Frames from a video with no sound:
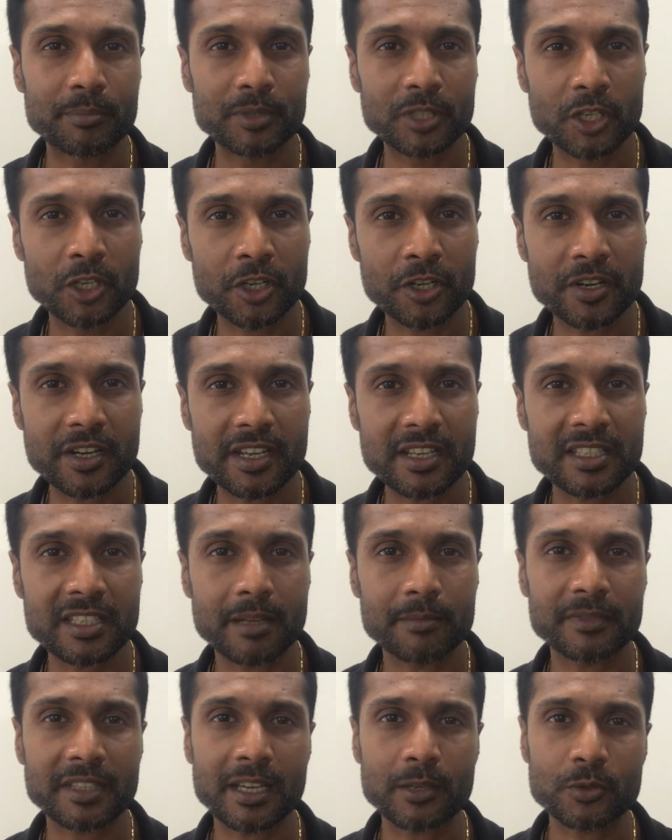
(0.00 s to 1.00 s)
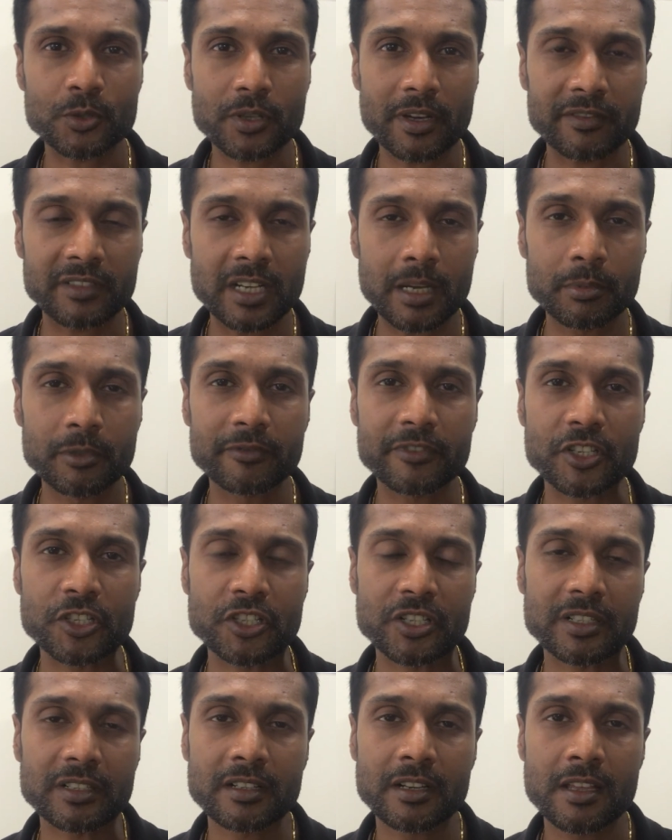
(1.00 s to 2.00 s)
blurry. Sometimes you have double
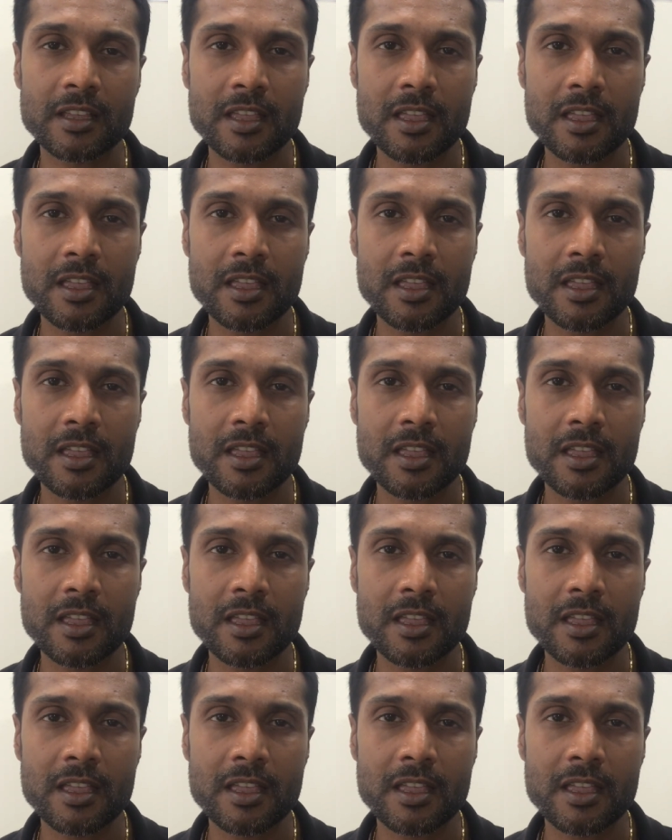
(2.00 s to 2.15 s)
vision.